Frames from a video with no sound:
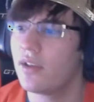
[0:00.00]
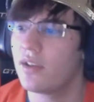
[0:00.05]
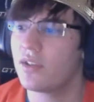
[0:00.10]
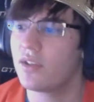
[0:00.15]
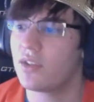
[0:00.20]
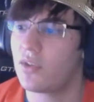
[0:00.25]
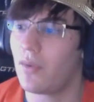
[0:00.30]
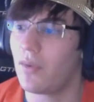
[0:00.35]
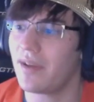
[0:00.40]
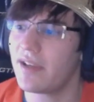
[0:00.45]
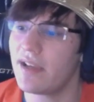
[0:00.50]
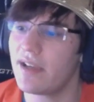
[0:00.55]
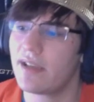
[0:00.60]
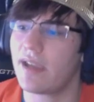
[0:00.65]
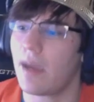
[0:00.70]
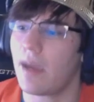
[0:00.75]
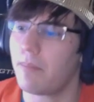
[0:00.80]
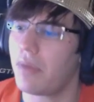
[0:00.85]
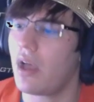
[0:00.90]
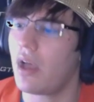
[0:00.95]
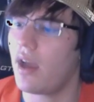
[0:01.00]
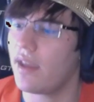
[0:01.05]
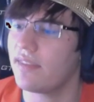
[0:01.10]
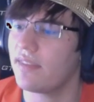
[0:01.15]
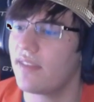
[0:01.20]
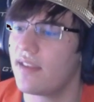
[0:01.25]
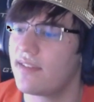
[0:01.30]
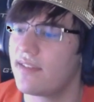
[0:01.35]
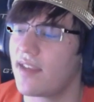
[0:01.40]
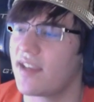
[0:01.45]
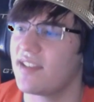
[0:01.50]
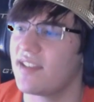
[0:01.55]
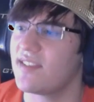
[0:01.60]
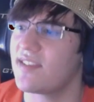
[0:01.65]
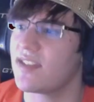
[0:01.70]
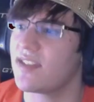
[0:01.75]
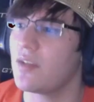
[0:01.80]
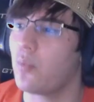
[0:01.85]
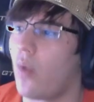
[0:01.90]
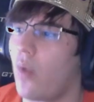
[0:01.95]
So I can get behind this. I can
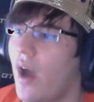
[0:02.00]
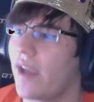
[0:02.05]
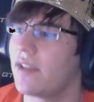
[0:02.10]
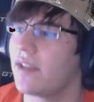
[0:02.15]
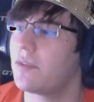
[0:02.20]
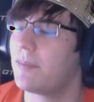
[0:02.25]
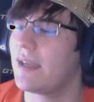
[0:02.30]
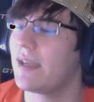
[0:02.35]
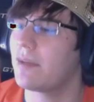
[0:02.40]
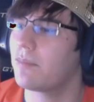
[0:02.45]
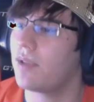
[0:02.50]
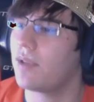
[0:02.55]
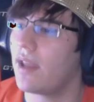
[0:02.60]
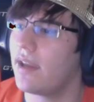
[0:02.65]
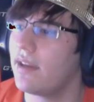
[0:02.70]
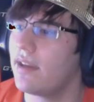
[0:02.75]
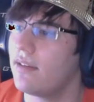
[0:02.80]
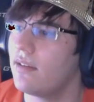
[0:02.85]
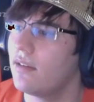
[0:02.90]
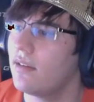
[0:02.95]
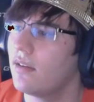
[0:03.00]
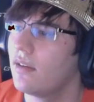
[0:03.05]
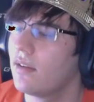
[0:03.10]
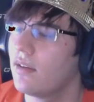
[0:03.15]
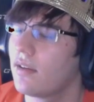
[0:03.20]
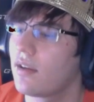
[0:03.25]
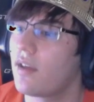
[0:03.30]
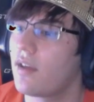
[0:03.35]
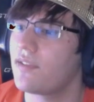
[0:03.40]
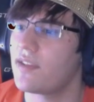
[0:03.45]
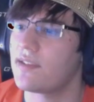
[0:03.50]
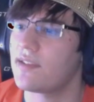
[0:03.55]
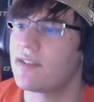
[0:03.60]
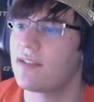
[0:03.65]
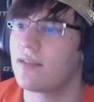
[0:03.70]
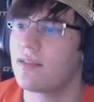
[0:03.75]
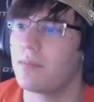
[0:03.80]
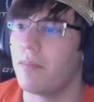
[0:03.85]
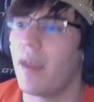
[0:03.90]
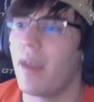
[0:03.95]
see why it's being played. Because
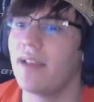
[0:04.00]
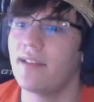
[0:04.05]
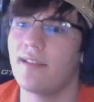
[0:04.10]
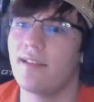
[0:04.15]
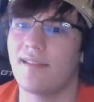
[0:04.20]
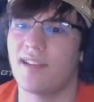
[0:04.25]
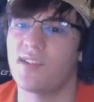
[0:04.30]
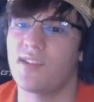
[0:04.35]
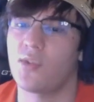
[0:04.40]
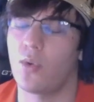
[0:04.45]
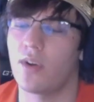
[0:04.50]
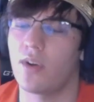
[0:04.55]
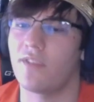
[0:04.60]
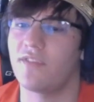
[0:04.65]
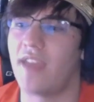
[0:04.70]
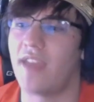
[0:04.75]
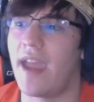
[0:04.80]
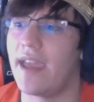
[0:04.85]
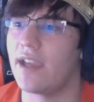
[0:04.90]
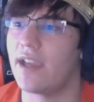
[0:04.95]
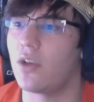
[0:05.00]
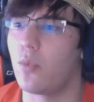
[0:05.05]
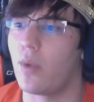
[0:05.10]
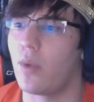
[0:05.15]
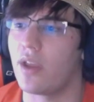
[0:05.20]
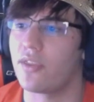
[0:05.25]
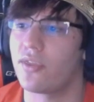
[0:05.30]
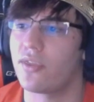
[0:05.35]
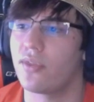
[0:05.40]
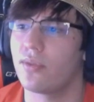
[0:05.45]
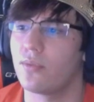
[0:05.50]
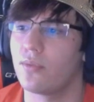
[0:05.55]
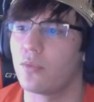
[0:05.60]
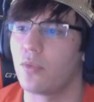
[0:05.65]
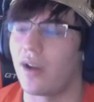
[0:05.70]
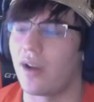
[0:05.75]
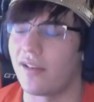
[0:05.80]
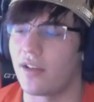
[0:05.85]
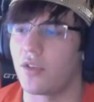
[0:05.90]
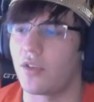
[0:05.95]
it's meant to just sort of tank with
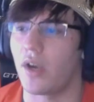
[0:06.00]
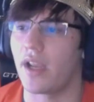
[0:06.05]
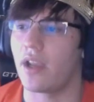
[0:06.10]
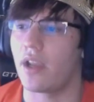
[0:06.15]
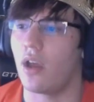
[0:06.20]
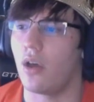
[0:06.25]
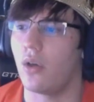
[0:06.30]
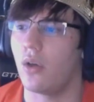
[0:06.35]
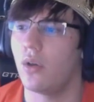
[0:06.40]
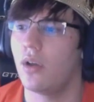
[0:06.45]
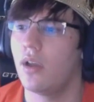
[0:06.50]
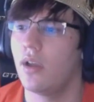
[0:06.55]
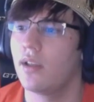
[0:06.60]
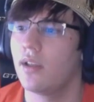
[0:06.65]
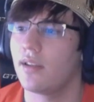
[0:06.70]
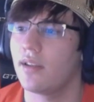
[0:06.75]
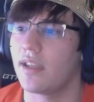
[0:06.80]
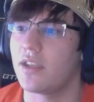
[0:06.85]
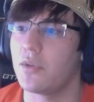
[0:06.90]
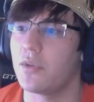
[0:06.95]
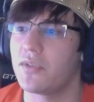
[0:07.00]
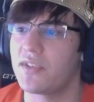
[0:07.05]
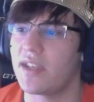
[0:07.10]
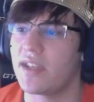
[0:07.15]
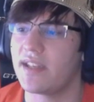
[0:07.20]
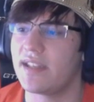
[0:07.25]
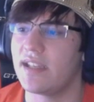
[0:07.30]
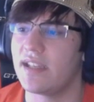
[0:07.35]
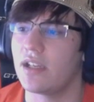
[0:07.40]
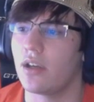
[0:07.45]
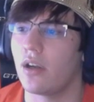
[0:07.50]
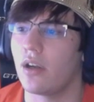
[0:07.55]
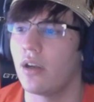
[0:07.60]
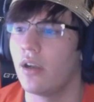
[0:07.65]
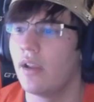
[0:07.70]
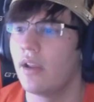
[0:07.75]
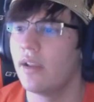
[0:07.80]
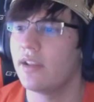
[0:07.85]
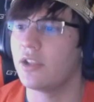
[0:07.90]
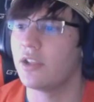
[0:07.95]
Regidrago. Like, you sit
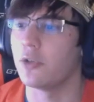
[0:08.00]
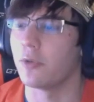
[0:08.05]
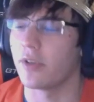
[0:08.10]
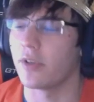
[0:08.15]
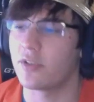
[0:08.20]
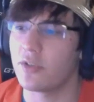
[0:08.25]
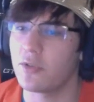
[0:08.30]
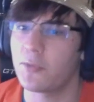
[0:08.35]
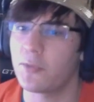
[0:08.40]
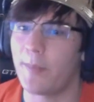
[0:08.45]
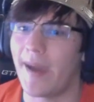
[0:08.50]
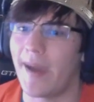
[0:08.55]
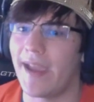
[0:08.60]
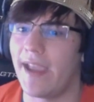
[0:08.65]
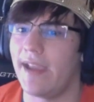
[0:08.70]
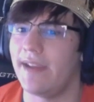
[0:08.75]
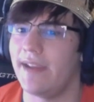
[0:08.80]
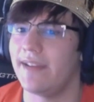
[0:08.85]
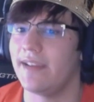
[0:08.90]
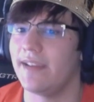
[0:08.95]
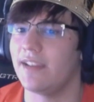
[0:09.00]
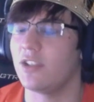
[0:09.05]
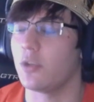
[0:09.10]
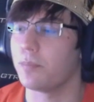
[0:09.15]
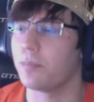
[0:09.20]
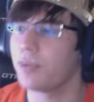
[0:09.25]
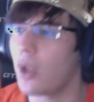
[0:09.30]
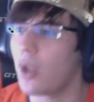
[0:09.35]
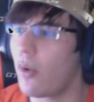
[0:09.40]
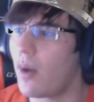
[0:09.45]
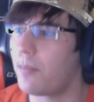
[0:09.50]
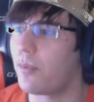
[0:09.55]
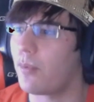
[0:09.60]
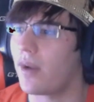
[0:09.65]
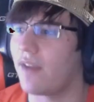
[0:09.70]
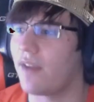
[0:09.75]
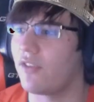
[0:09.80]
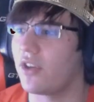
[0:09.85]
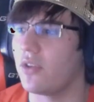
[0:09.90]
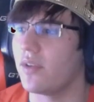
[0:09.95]
here, you reduce by 80, you blow up
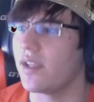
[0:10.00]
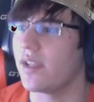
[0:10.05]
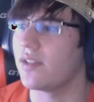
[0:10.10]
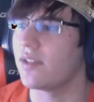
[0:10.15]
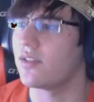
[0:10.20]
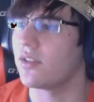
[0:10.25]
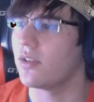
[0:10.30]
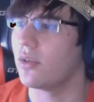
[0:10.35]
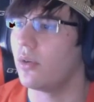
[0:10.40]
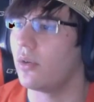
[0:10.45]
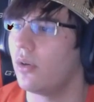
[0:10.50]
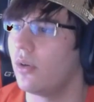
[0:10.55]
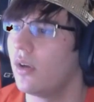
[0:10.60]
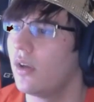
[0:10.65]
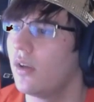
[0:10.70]
whatever you need to.